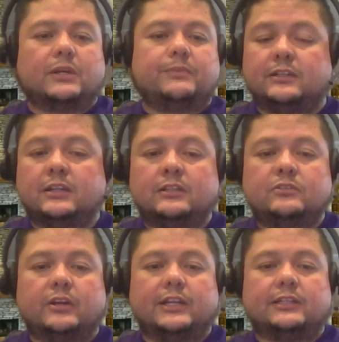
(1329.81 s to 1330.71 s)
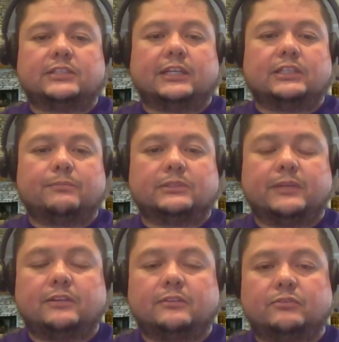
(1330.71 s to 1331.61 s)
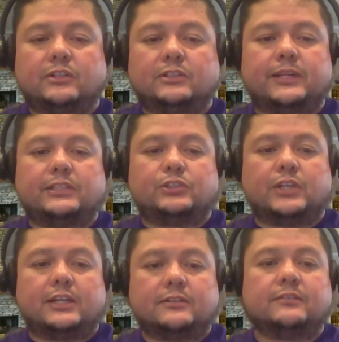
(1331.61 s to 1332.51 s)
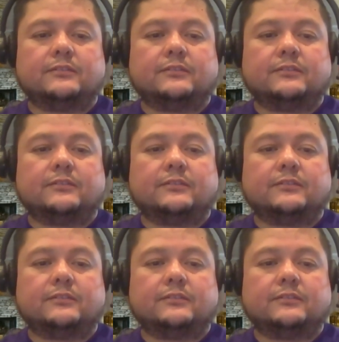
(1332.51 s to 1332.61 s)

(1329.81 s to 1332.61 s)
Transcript: and try to get signed up as many as you can.